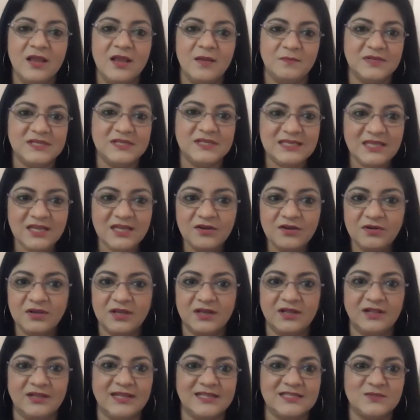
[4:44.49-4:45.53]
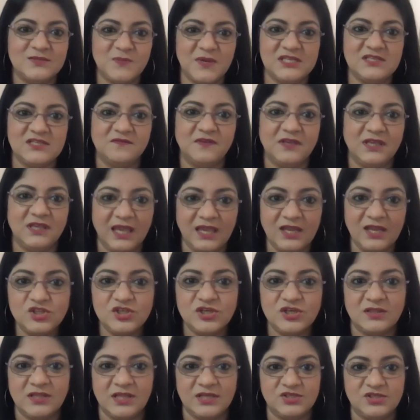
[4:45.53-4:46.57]
material and
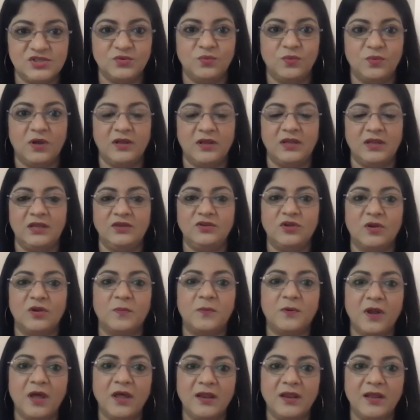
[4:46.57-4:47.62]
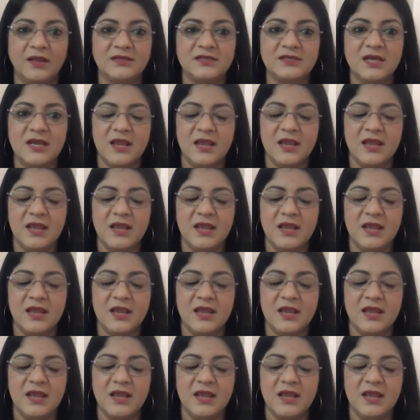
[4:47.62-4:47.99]
specification that you want in your product.